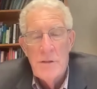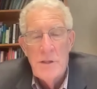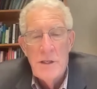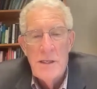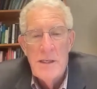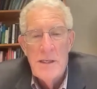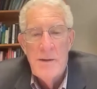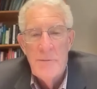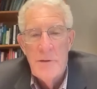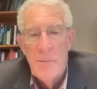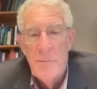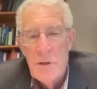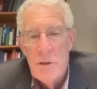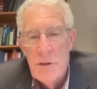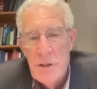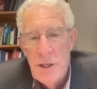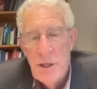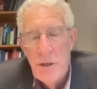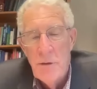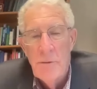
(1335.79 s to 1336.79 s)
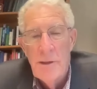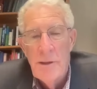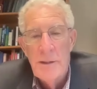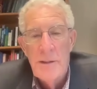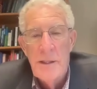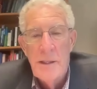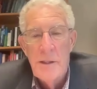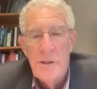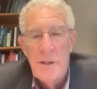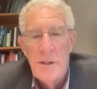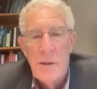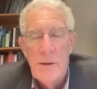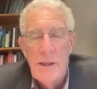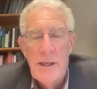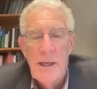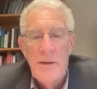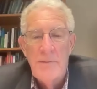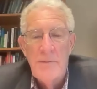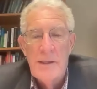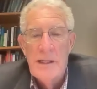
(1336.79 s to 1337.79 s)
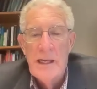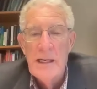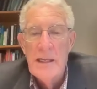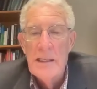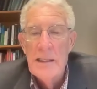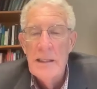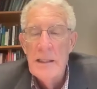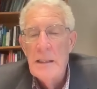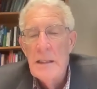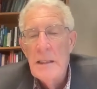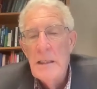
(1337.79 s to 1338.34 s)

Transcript: They didn't have the machinery and things that we have today.